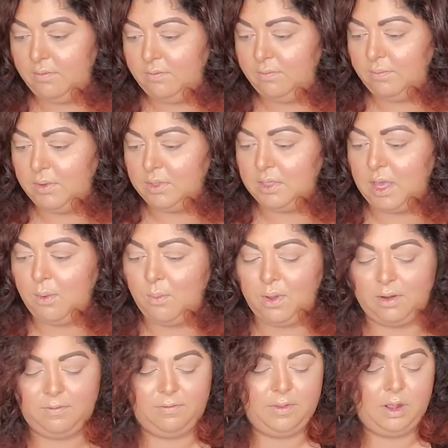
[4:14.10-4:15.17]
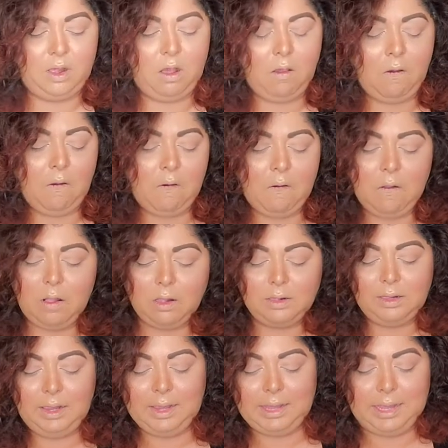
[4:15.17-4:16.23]
because I want to feel all
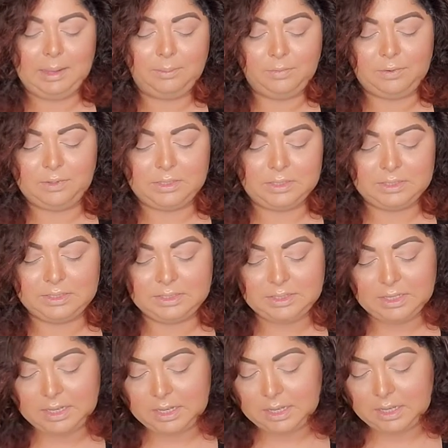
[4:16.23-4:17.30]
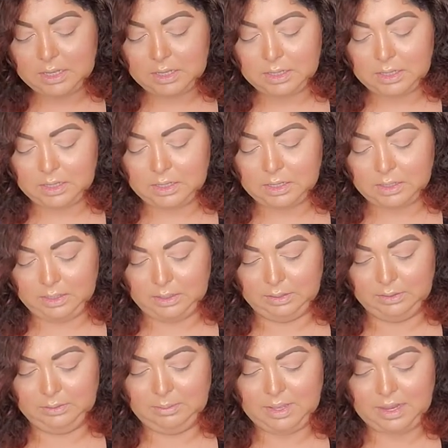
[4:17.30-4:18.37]
glamorous.
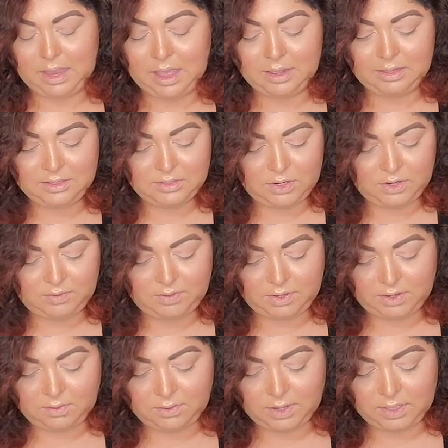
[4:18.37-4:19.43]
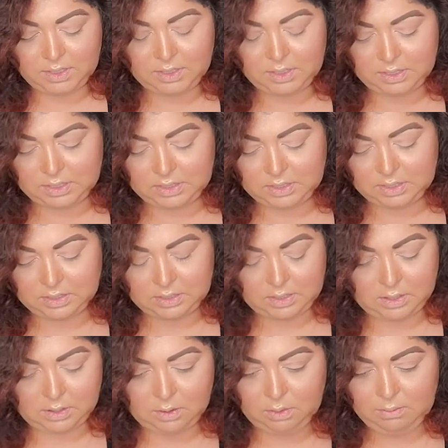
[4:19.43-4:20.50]
Oh my god, these are even crazier.
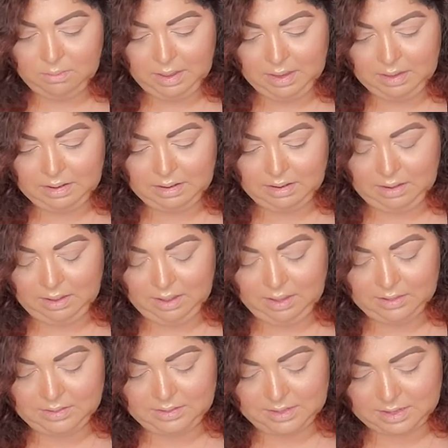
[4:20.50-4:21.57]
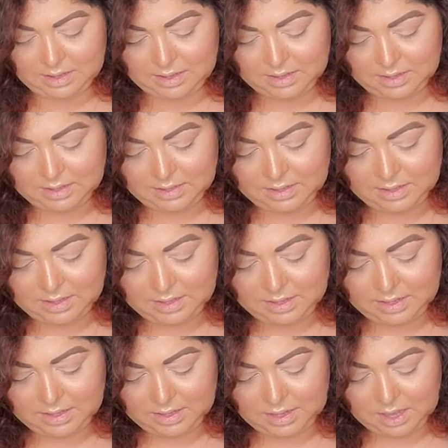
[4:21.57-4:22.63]
Oh my god, the
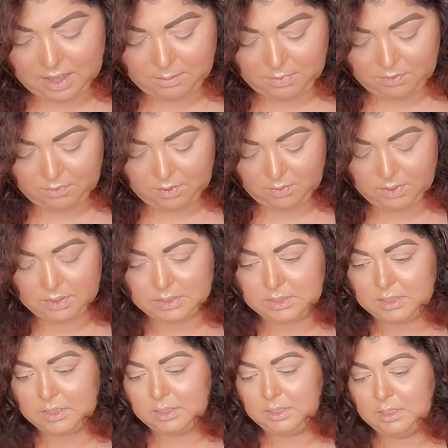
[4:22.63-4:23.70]
Camarones.